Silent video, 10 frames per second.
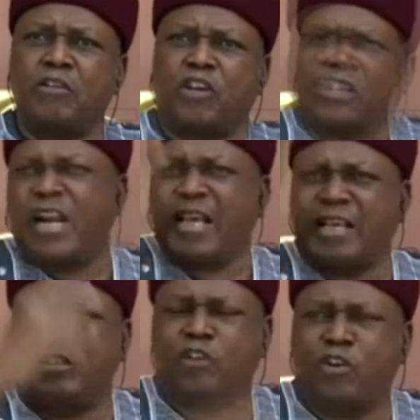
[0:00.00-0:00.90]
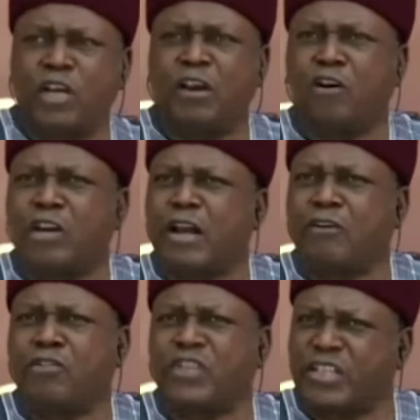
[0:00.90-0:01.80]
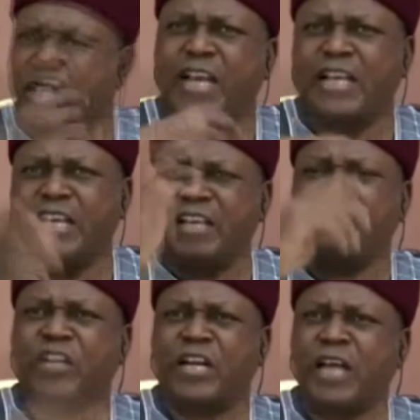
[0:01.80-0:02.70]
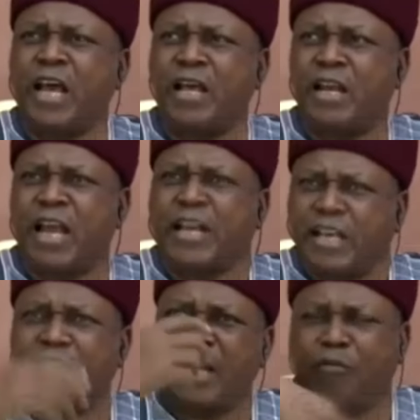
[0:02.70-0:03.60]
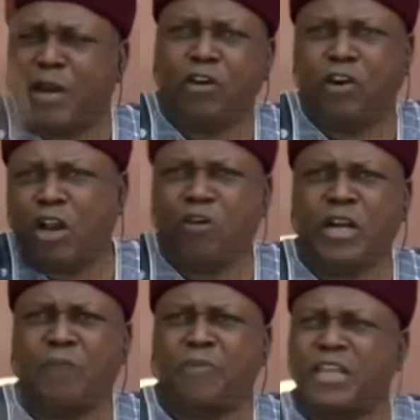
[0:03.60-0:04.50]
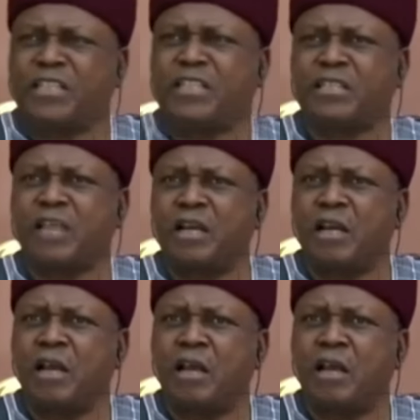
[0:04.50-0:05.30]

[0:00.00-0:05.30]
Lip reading: Just like it's done in other countries, like in Israel, like in Lebanon and other places.